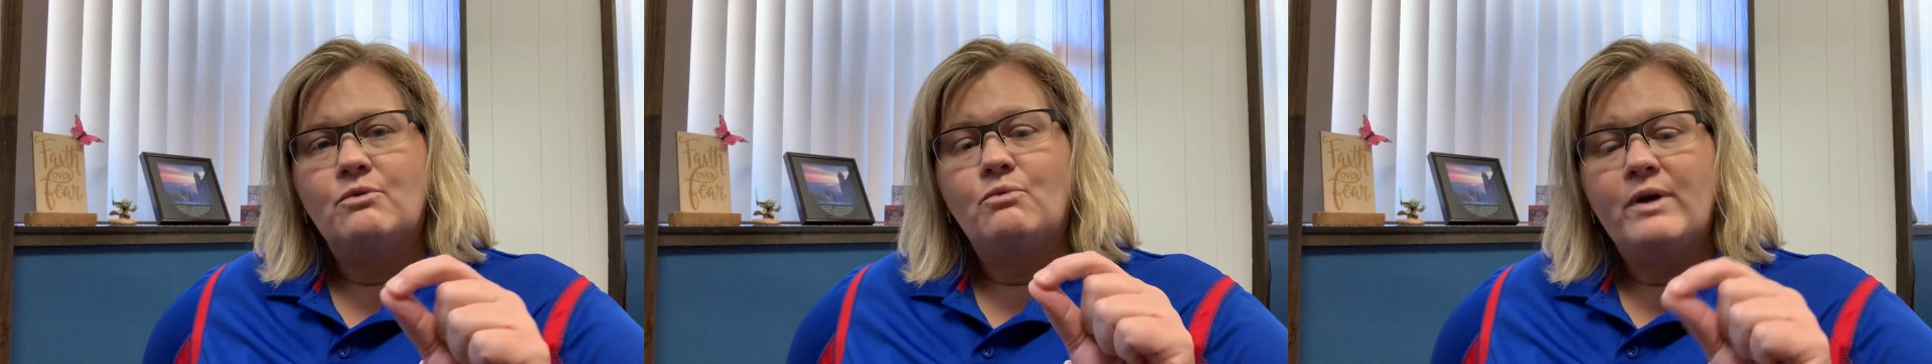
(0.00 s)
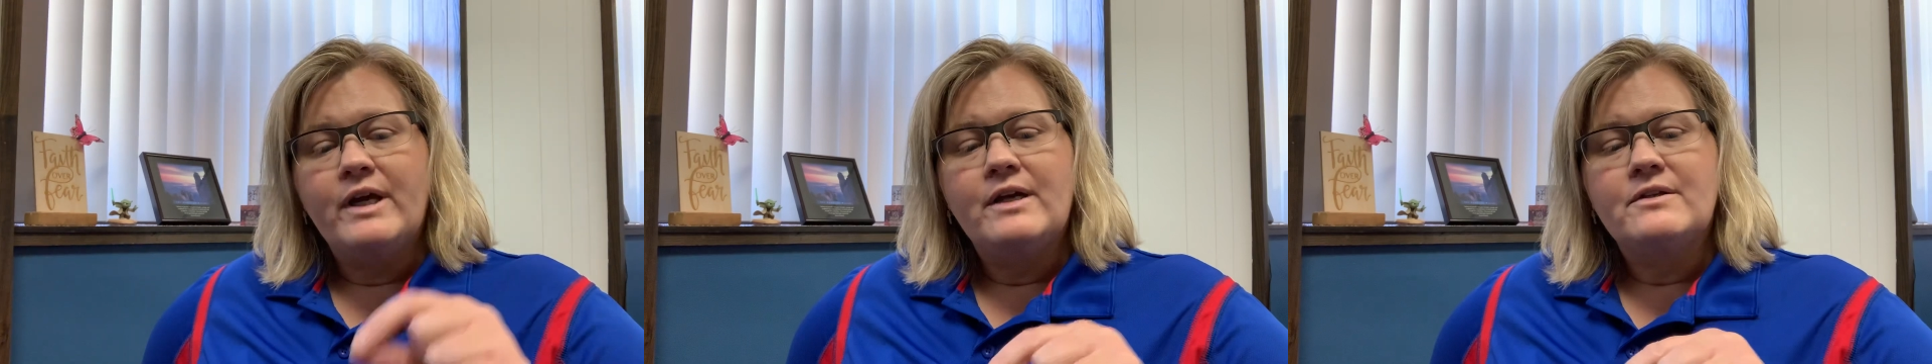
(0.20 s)

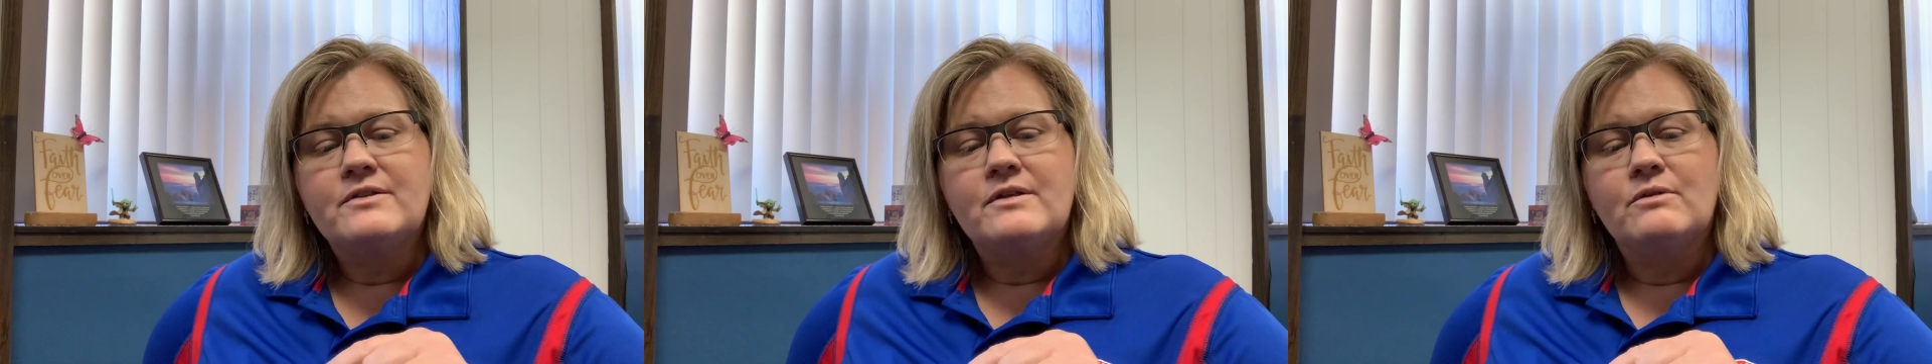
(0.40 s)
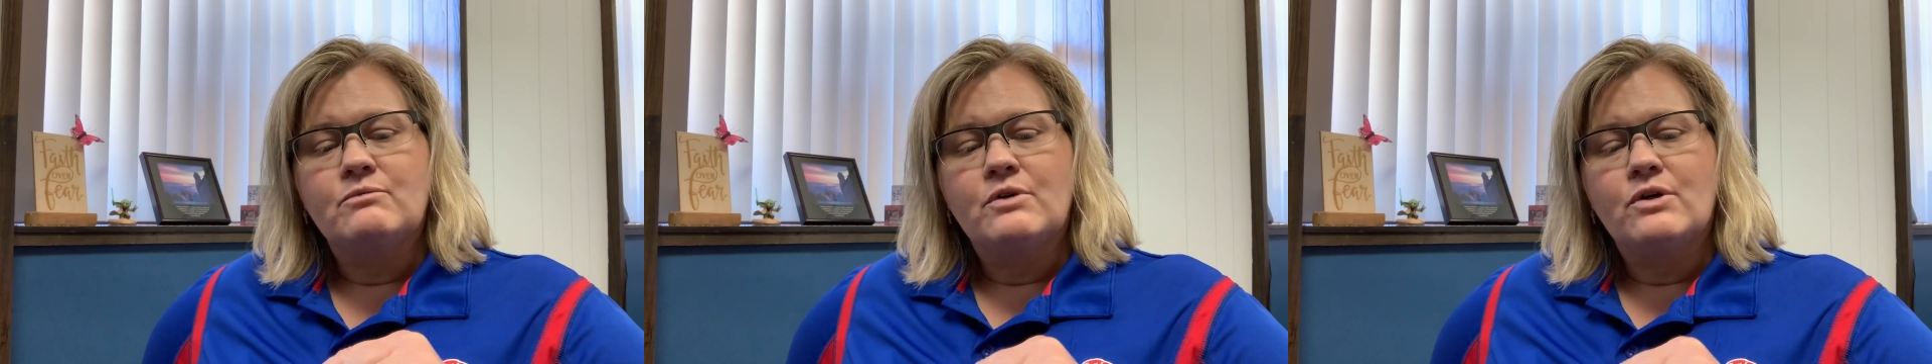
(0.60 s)
ways
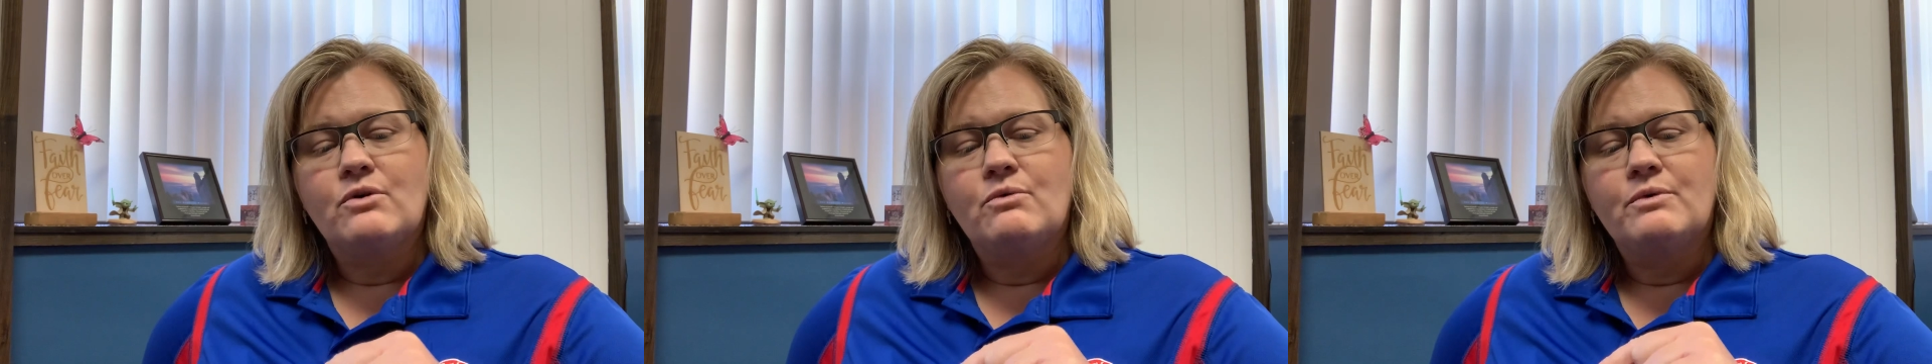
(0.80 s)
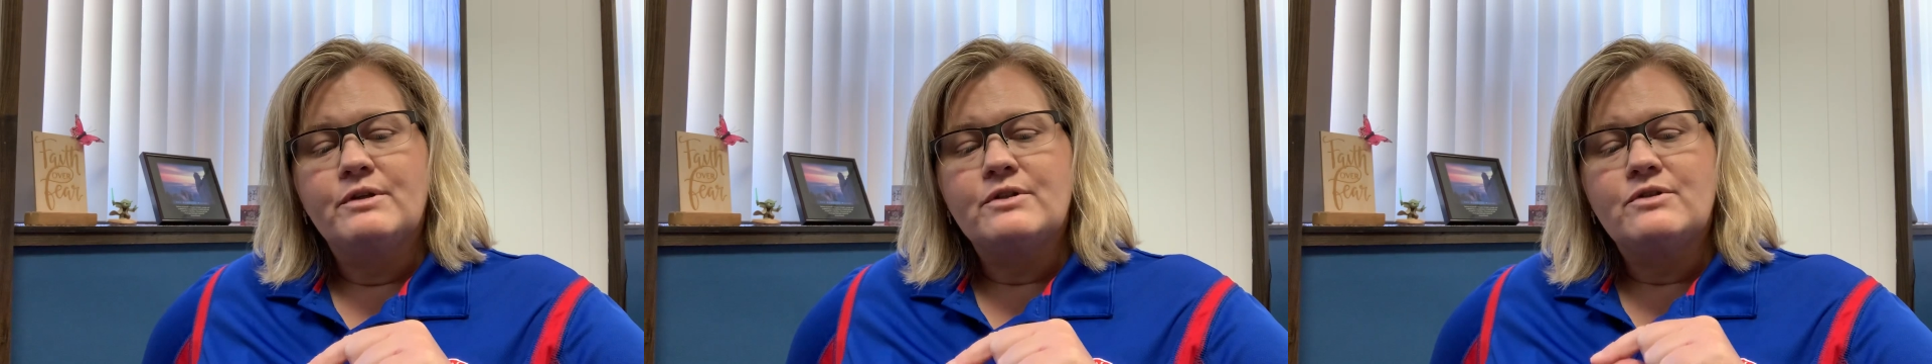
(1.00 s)
that we're
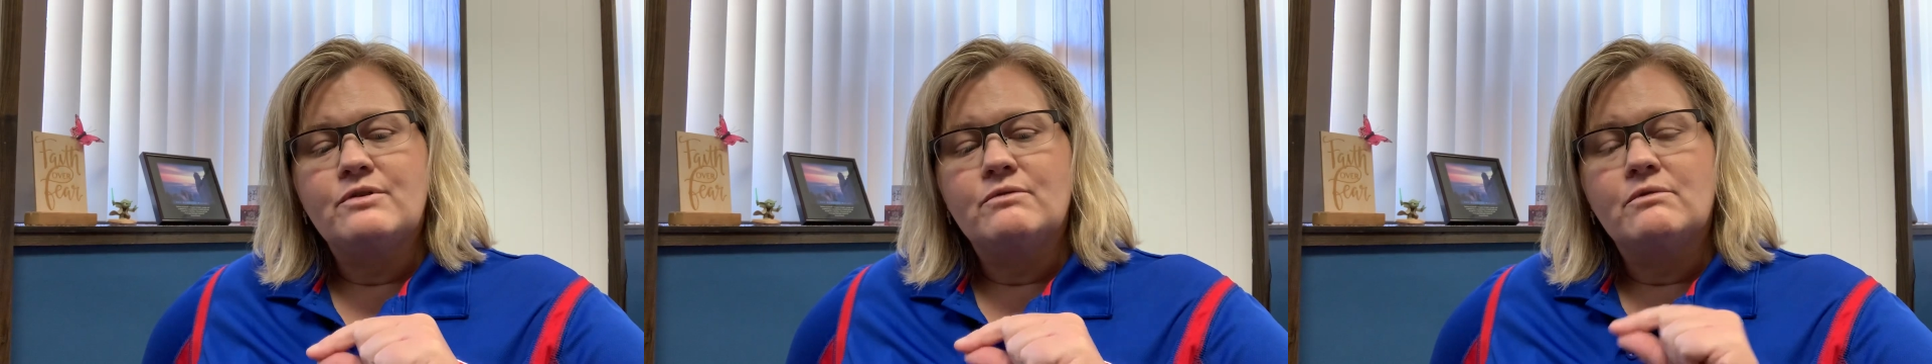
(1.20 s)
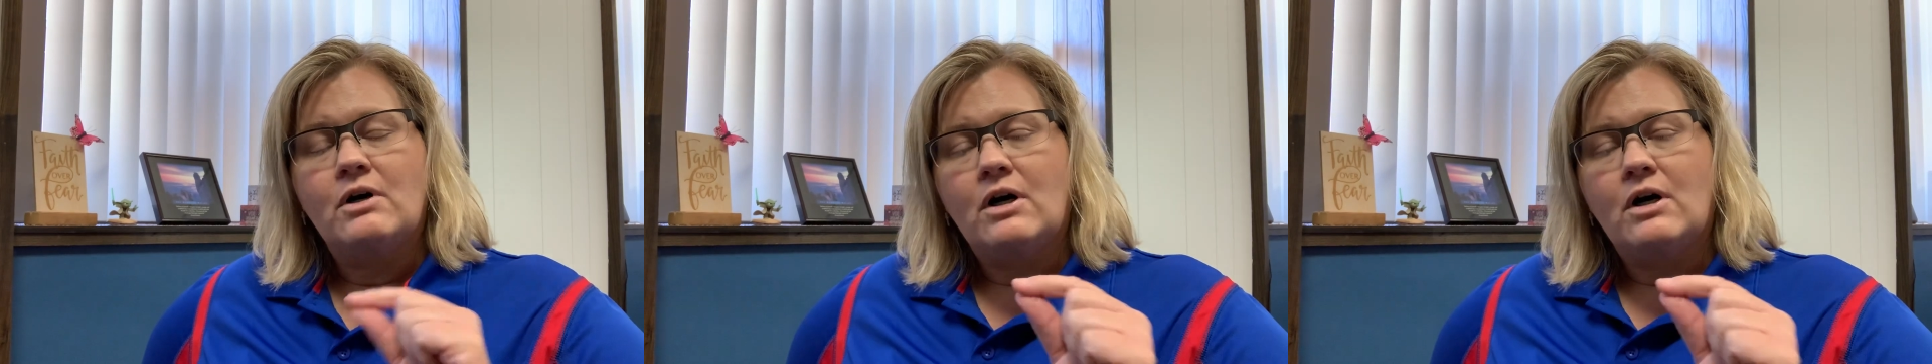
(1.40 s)
going to